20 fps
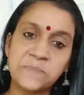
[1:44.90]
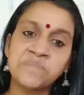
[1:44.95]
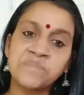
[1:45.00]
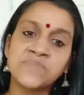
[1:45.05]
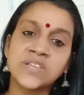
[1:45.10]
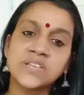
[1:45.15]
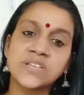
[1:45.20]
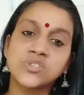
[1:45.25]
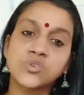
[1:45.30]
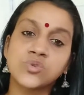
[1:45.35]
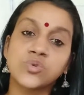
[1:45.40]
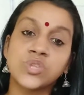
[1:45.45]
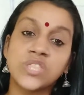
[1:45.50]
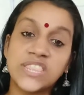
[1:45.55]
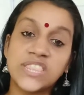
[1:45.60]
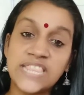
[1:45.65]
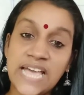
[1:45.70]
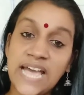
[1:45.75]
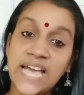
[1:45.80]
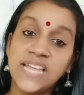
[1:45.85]
So
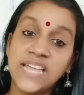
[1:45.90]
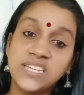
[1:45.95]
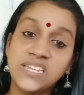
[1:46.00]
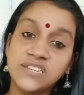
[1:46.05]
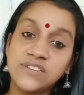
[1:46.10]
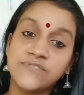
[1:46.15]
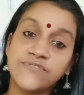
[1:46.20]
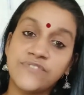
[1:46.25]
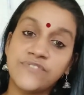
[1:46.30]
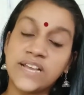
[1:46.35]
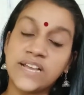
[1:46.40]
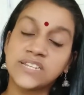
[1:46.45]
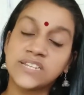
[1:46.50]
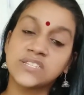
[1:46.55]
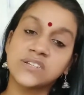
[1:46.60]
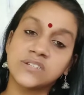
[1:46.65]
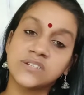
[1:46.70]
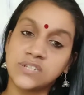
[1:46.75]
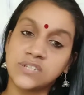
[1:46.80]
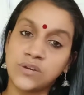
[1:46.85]
that in fact
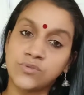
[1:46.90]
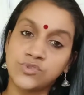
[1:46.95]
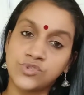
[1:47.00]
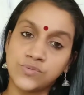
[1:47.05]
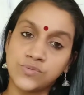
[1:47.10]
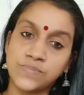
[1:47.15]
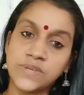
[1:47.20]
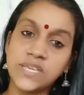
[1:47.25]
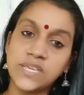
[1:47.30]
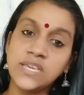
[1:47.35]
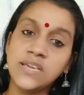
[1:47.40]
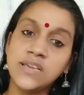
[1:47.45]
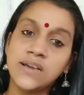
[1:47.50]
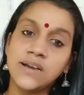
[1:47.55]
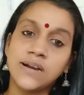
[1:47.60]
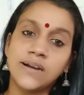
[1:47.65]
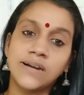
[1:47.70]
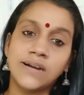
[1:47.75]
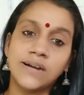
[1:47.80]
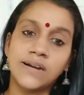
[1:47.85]
turned out to be
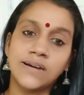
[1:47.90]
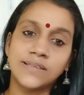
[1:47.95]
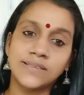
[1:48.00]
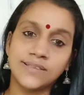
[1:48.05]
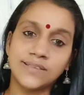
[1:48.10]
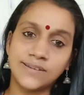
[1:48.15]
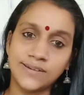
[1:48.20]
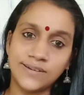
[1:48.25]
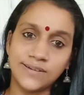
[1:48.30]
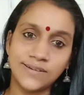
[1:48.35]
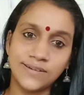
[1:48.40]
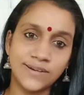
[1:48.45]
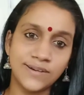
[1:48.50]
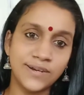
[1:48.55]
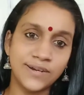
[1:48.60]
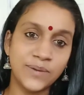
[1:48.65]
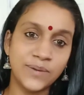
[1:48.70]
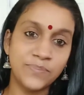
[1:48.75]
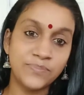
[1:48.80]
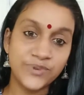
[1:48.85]

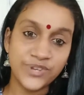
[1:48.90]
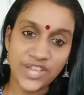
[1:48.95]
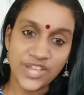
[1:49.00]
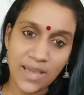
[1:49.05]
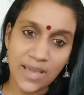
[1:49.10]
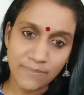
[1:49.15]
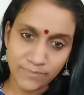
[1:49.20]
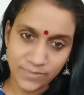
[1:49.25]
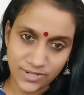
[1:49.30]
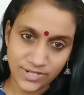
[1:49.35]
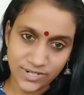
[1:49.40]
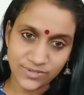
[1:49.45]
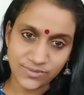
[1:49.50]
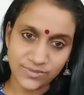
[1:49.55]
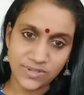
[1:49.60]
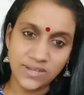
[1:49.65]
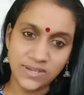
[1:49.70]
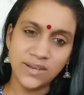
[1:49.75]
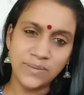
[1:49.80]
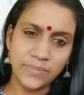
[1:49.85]
the preamble to
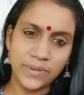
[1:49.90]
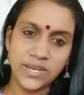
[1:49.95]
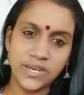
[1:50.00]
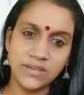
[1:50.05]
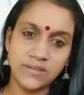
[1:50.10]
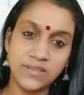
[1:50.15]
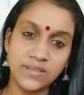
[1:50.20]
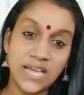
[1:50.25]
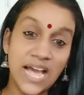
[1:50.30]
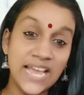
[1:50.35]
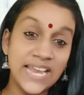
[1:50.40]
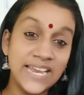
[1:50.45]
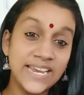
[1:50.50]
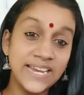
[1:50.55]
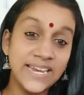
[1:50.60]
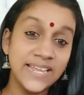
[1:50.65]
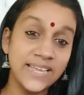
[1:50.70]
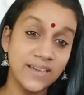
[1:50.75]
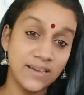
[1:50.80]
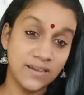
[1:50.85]
the
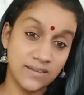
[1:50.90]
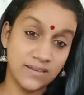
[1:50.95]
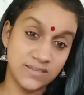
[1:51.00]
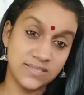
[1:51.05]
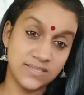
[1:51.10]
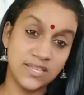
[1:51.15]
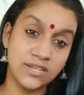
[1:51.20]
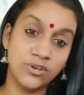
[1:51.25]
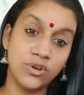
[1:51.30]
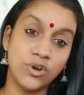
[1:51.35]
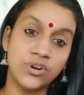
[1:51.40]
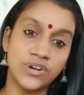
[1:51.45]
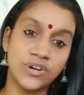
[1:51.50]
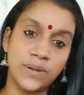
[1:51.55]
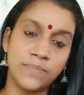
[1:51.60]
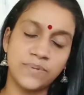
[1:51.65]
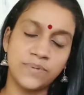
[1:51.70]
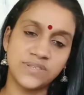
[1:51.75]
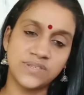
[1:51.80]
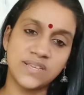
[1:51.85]
ideas that got
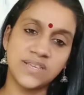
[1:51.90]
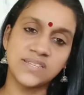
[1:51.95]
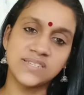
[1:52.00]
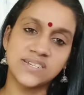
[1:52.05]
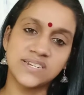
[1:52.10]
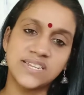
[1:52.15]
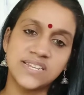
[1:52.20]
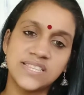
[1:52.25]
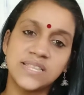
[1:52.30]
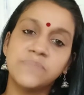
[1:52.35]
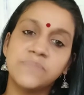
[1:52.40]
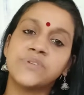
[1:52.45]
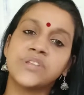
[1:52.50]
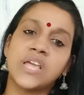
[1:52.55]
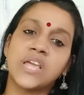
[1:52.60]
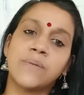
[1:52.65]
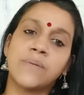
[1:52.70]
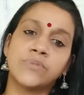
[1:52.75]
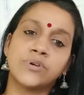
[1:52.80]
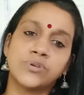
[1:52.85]
represented in the
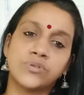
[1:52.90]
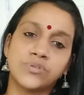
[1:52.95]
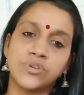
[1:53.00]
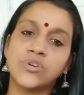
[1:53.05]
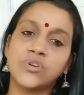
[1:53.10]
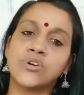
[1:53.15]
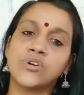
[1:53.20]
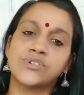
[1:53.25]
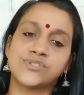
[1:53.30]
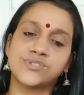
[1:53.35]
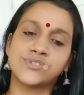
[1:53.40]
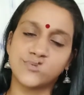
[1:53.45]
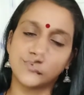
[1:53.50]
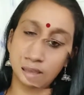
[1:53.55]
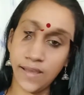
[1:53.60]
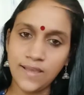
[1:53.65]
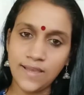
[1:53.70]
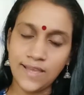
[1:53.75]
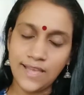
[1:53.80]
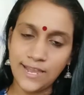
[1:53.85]
preamble to the
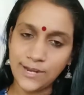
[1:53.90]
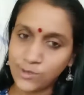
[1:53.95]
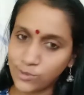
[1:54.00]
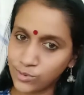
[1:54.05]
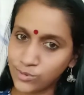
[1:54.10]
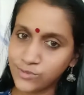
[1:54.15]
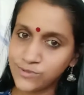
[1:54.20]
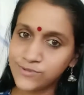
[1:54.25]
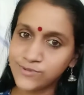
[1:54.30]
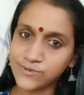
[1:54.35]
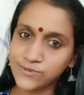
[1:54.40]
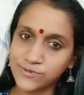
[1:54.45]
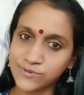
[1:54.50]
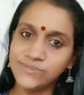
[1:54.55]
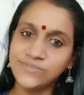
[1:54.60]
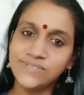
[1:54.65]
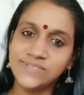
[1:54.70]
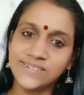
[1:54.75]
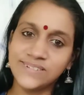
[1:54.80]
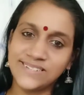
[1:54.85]
Constitution. And
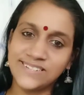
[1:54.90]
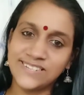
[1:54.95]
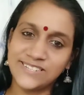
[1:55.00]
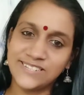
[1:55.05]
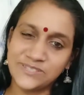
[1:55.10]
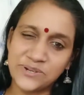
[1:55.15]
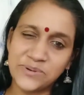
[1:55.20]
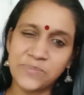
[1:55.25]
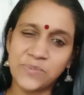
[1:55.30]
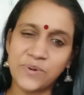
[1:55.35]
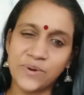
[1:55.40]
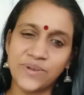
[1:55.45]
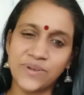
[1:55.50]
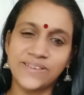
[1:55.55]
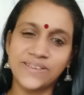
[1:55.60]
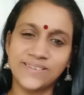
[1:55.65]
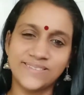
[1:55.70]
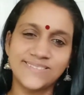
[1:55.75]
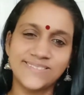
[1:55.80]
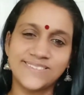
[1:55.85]
also another
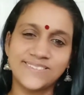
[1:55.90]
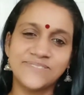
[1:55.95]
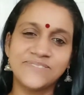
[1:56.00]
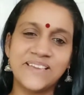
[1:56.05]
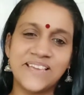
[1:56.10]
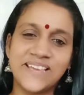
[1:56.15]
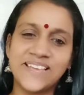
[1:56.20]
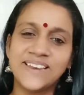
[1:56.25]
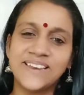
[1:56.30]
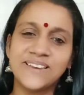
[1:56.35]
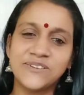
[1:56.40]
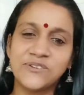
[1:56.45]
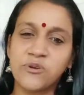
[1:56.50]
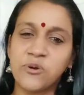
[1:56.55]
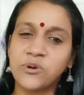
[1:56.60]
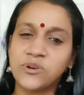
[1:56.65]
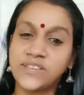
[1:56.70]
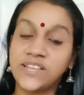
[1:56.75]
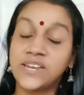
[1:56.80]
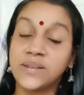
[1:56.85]
point, again
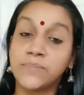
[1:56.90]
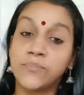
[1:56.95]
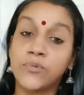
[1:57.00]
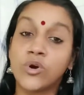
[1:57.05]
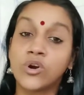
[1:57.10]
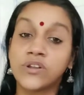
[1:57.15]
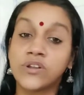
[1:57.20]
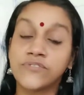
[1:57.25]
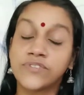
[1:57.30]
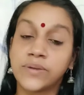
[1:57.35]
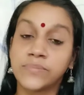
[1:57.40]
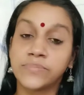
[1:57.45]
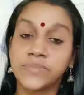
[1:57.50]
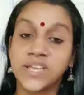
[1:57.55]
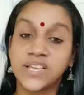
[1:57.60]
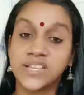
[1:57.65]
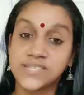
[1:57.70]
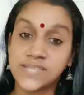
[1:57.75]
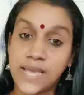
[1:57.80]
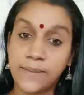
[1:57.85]
not that important from the
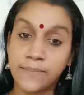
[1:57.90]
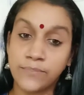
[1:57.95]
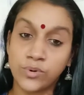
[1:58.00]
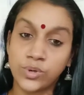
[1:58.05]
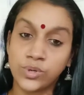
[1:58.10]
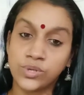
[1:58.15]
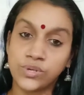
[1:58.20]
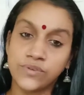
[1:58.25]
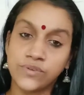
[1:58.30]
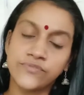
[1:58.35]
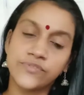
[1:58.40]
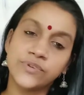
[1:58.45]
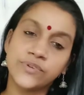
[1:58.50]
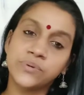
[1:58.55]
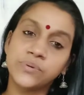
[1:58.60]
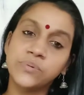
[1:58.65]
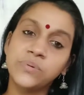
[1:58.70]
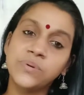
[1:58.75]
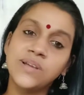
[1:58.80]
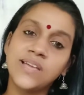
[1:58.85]
exam point of
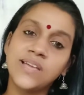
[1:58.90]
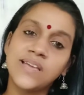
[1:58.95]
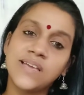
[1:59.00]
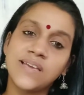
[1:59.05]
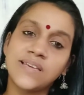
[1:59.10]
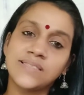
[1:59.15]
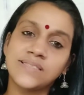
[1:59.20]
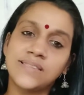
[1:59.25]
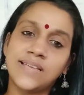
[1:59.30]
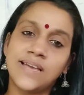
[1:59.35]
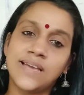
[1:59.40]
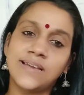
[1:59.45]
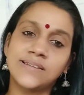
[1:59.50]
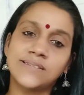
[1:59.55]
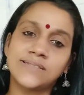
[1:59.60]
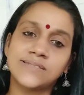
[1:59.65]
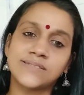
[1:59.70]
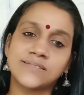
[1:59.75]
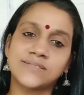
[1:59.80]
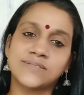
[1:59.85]
view,
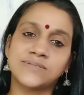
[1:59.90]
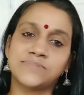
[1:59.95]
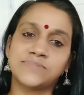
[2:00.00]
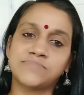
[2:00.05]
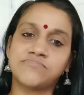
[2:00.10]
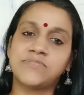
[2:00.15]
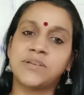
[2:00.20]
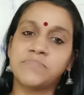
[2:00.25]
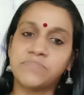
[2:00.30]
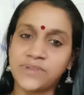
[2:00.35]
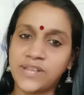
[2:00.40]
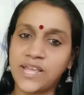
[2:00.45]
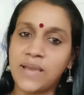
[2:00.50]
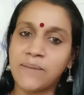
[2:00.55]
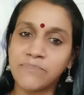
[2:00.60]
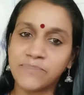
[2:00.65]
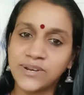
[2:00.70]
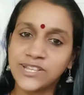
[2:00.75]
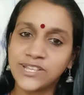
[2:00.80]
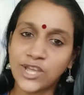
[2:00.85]
that the
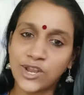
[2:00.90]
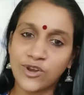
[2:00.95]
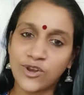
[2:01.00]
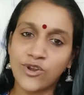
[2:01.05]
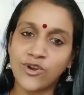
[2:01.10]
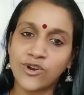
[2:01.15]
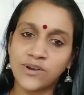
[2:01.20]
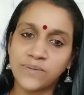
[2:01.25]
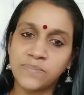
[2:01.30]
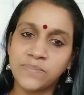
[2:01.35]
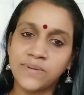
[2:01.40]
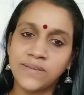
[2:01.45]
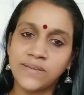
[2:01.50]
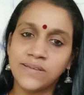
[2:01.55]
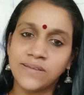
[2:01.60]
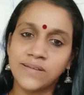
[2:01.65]
preamble cannot be